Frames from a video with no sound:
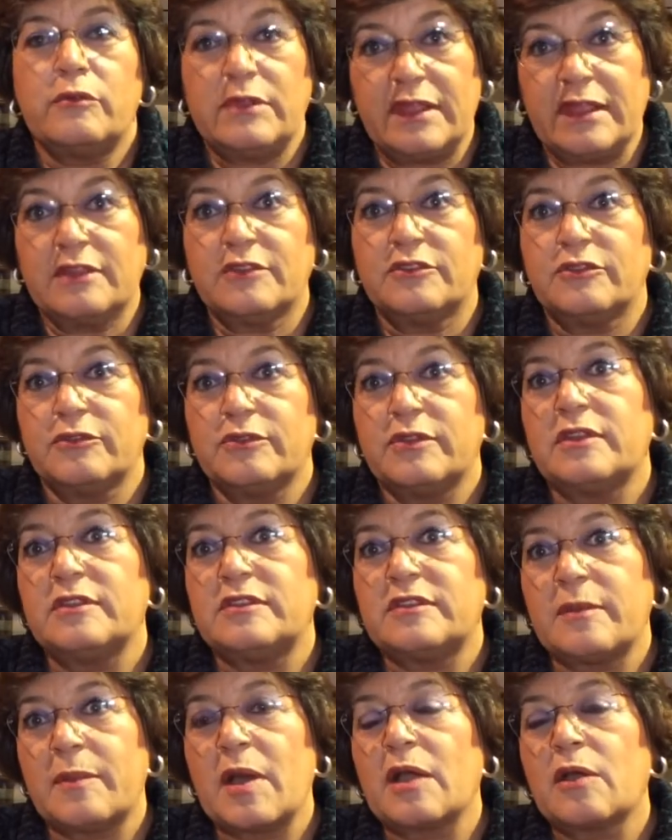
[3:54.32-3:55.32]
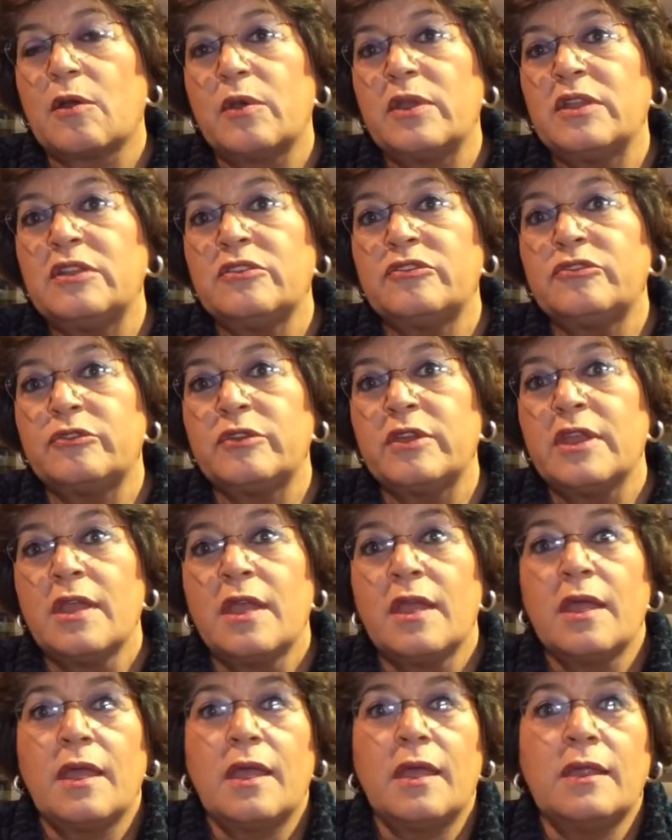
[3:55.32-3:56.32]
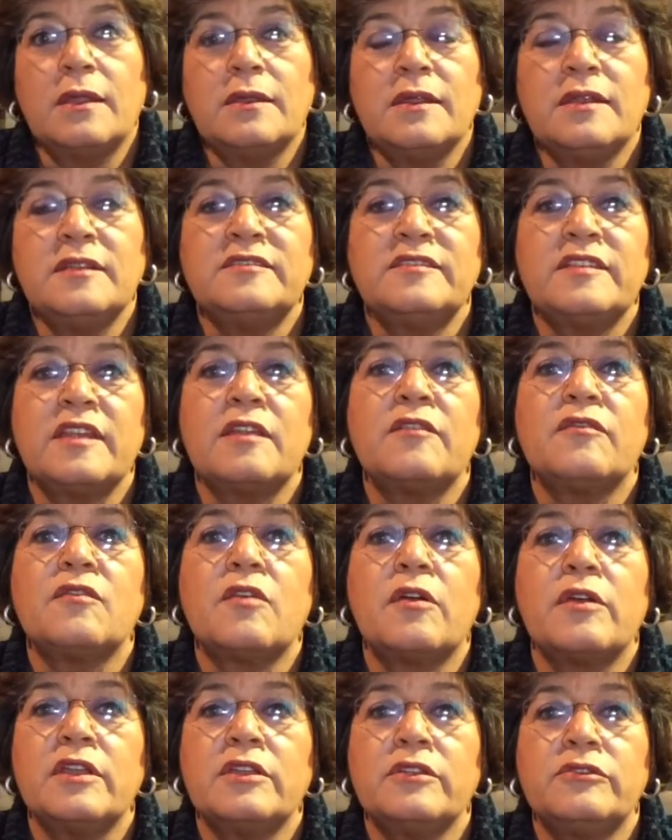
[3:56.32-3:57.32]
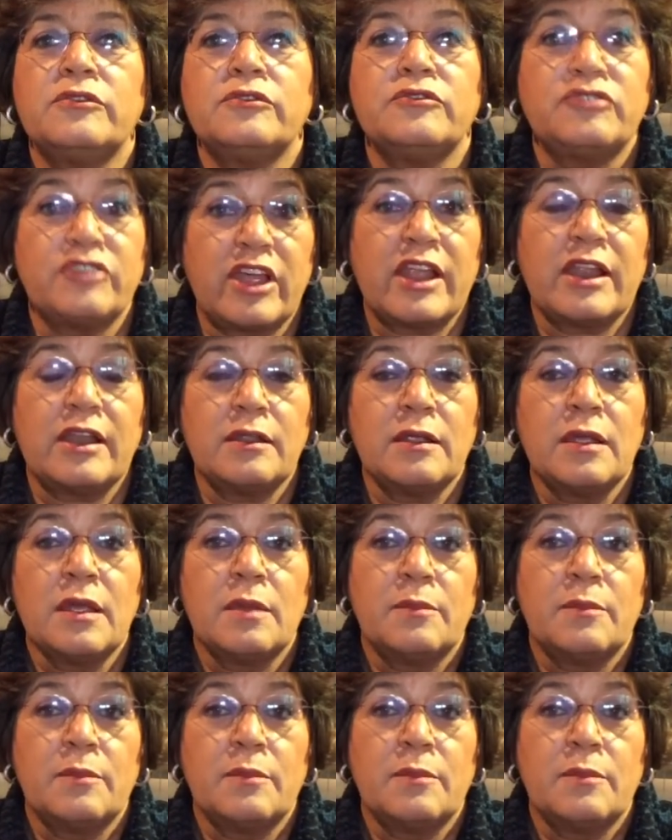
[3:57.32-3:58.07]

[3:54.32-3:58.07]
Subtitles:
linked to the tobacco industry, and instead of going to jail